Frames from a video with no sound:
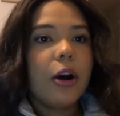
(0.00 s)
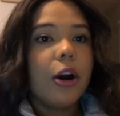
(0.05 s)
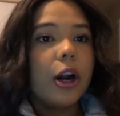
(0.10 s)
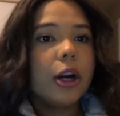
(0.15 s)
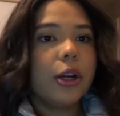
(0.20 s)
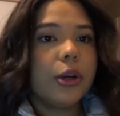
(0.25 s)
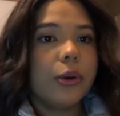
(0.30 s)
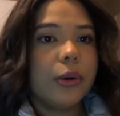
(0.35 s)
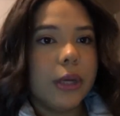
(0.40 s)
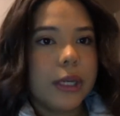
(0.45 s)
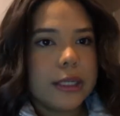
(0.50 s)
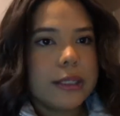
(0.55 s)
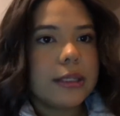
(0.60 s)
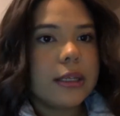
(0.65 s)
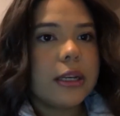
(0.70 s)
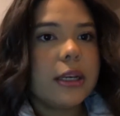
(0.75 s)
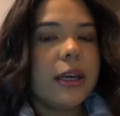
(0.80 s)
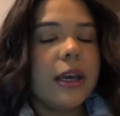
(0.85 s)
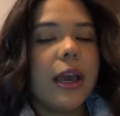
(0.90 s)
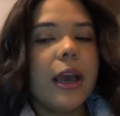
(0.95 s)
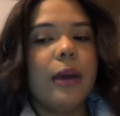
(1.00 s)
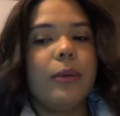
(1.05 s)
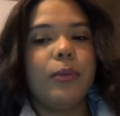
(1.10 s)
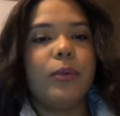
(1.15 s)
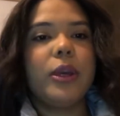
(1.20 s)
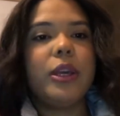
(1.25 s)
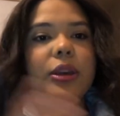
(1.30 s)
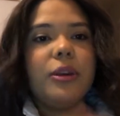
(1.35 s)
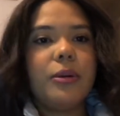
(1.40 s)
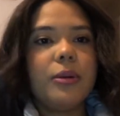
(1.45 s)
our currency, and
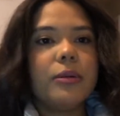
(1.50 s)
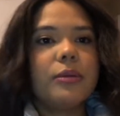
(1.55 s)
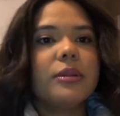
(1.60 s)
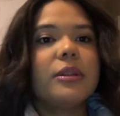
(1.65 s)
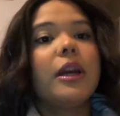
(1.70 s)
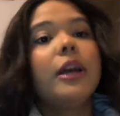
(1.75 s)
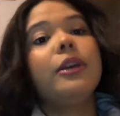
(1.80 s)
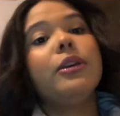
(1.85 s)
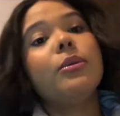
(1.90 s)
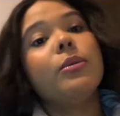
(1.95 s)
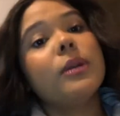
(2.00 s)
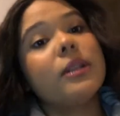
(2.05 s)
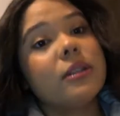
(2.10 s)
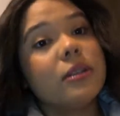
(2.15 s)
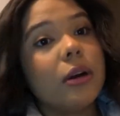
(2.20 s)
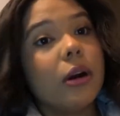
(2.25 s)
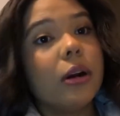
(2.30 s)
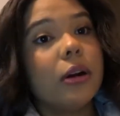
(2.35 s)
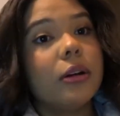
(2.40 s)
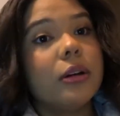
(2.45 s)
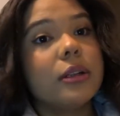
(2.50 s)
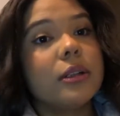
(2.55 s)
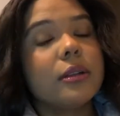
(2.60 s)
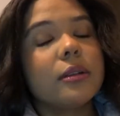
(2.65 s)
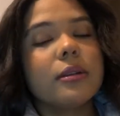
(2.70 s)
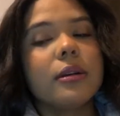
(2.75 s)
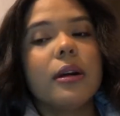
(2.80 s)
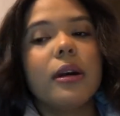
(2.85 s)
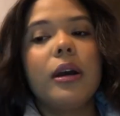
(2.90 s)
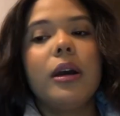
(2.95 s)
we use the US
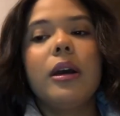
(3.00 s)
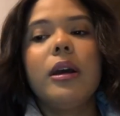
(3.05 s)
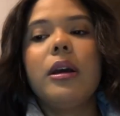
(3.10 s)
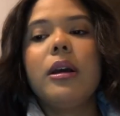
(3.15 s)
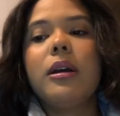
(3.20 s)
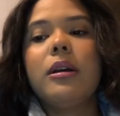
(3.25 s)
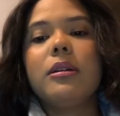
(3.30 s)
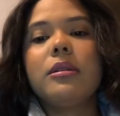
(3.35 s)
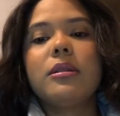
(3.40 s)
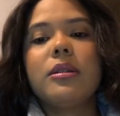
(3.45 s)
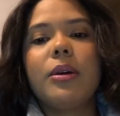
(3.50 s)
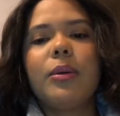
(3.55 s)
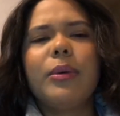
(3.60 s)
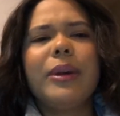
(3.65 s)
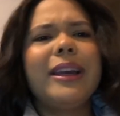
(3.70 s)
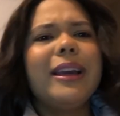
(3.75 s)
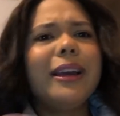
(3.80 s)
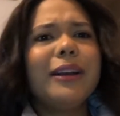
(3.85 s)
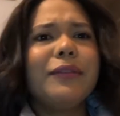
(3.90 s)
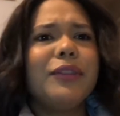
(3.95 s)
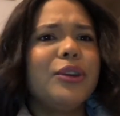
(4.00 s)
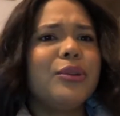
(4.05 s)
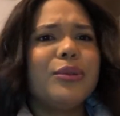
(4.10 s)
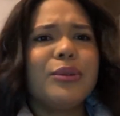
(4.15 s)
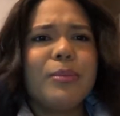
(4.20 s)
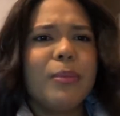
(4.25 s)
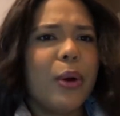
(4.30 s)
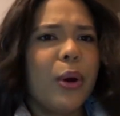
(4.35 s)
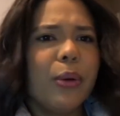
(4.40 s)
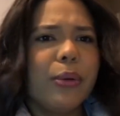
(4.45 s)
dollars. So we kind of
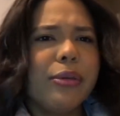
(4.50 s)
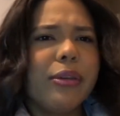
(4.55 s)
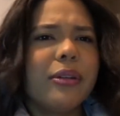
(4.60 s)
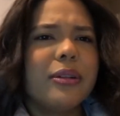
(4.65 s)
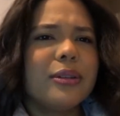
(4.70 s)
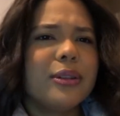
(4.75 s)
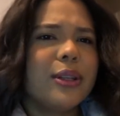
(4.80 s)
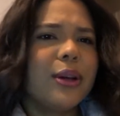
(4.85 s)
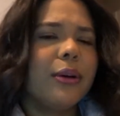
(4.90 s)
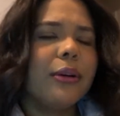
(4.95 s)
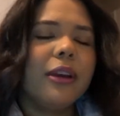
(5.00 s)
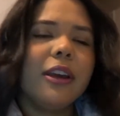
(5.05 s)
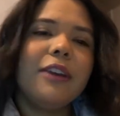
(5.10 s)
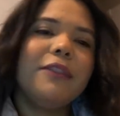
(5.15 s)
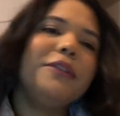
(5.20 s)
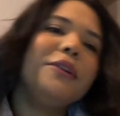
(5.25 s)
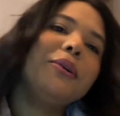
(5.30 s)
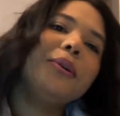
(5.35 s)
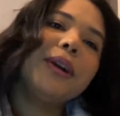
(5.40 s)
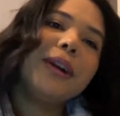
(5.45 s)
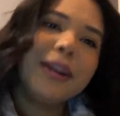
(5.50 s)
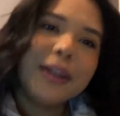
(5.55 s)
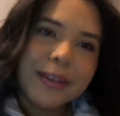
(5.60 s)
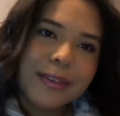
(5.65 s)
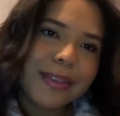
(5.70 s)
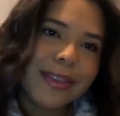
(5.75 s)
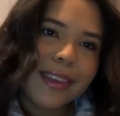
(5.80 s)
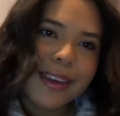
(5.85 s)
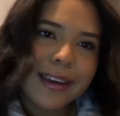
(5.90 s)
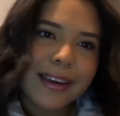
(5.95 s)
use both. So if you are
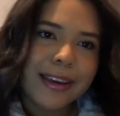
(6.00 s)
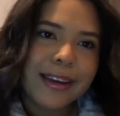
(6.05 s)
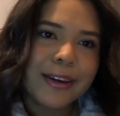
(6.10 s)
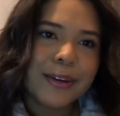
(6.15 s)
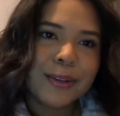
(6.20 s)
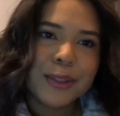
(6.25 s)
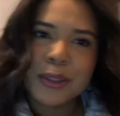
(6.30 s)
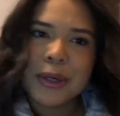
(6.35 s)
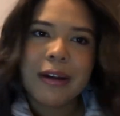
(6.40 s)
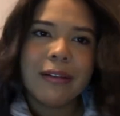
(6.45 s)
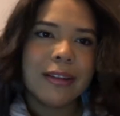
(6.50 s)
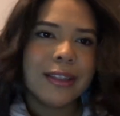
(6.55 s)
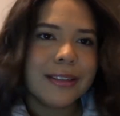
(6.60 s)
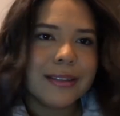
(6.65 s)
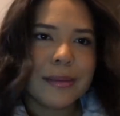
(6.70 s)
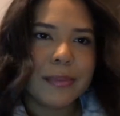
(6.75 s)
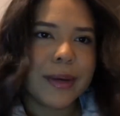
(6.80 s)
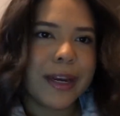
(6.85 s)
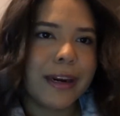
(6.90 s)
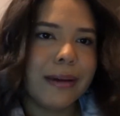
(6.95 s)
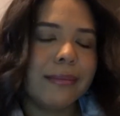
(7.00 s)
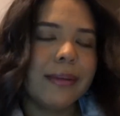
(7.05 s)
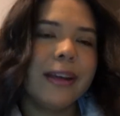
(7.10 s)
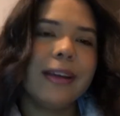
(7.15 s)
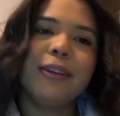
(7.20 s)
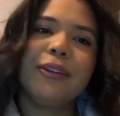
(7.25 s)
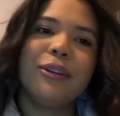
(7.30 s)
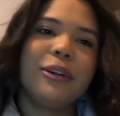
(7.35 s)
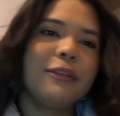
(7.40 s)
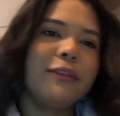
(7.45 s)
thinking on traveling to Panama
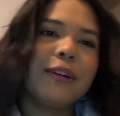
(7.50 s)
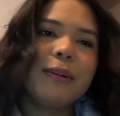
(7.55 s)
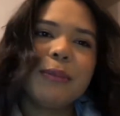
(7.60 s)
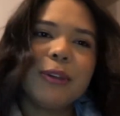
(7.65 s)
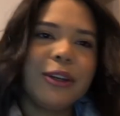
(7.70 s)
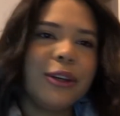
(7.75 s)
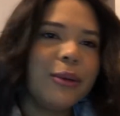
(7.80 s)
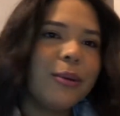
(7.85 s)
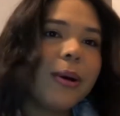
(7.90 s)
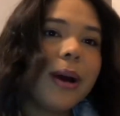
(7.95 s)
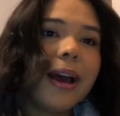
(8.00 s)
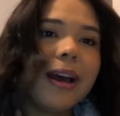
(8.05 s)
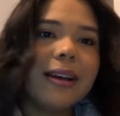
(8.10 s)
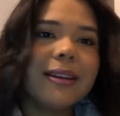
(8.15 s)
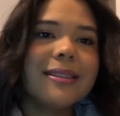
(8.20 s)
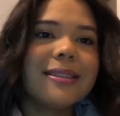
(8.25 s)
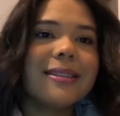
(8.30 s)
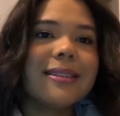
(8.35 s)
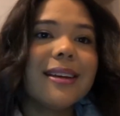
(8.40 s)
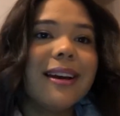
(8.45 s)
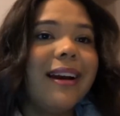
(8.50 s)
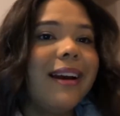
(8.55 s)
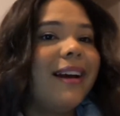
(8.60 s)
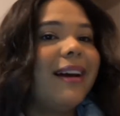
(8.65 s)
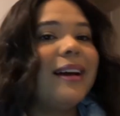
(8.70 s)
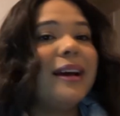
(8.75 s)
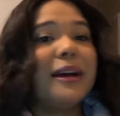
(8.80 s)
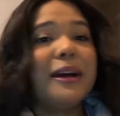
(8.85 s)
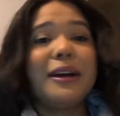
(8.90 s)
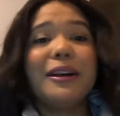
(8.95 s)
and you're from the US,
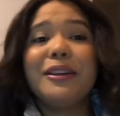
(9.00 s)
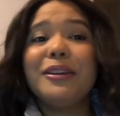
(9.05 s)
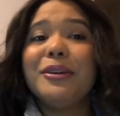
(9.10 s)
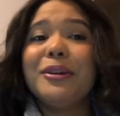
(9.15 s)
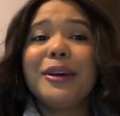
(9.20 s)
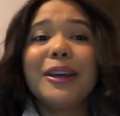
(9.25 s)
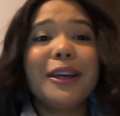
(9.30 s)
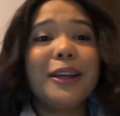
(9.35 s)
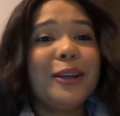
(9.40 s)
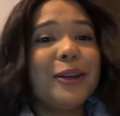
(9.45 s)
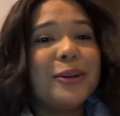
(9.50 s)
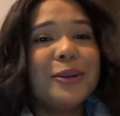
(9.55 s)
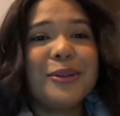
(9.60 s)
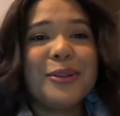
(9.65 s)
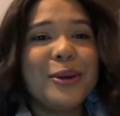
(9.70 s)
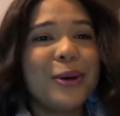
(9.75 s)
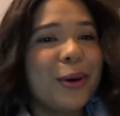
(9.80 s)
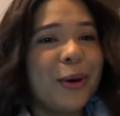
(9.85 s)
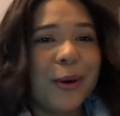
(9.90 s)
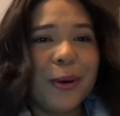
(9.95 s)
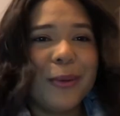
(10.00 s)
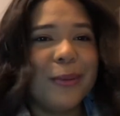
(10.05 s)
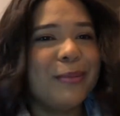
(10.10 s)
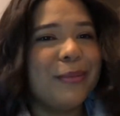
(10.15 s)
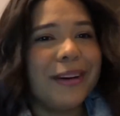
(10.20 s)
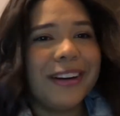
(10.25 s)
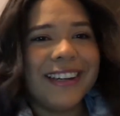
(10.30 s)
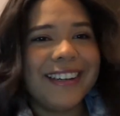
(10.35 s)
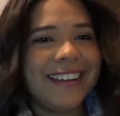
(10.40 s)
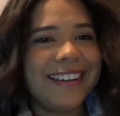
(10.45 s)
you can use your own
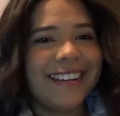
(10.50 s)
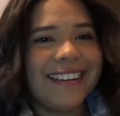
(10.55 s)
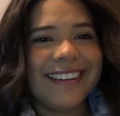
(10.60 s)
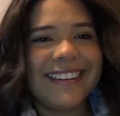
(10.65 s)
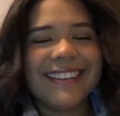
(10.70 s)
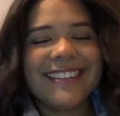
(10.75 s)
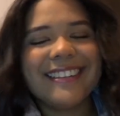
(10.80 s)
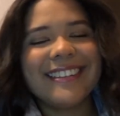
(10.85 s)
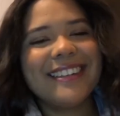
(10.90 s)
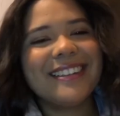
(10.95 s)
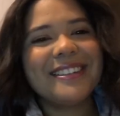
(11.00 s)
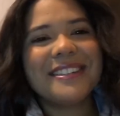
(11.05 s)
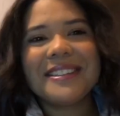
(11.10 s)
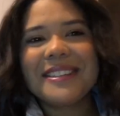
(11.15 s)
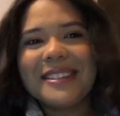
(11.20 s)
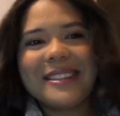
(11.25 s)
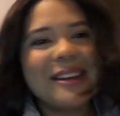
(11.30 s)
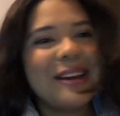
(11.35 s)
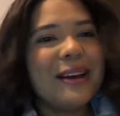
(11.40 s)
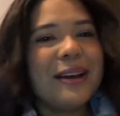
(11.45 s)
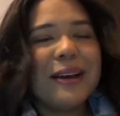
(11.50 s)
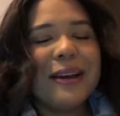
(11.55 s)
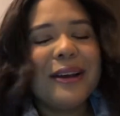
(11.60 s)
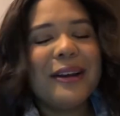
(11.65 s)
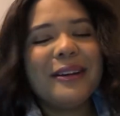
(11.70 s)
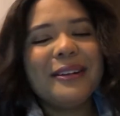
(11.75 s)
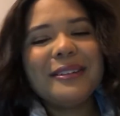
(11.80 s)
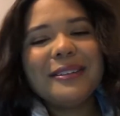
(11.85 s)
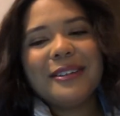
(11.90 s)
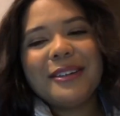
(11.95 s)
money. There's
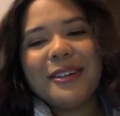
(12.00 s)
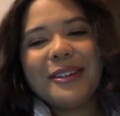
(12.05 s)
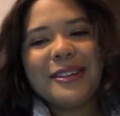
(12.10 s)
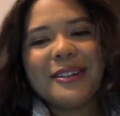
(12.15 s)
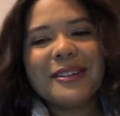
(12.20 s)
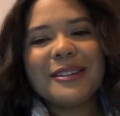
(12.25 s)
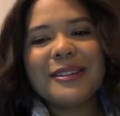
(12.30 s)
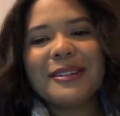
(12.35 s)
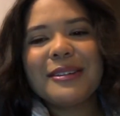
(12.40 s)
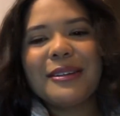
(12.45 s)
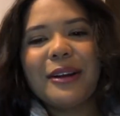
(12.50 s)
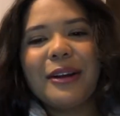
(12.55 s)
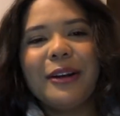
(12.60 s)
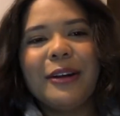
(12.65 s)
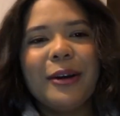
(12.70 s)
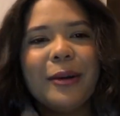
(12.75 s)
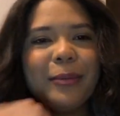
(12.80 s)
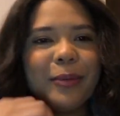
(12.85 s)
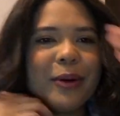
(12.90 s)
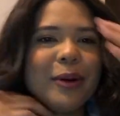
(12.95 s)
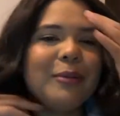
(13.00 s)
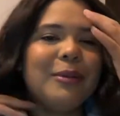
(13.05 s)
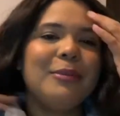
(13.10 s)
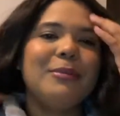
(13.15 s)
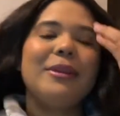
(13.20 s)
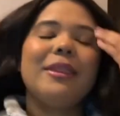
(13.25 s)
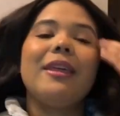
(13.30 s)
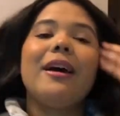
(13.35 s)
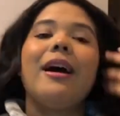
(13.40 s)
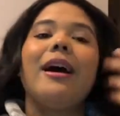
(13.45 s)
there's no problem
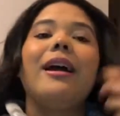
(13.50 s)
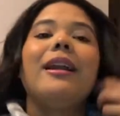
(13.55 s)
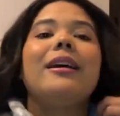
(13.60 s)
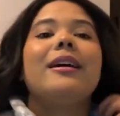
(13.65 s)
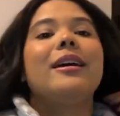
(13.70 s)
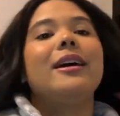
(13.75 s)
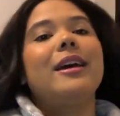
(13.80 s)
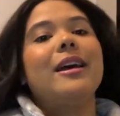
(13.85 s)
with that.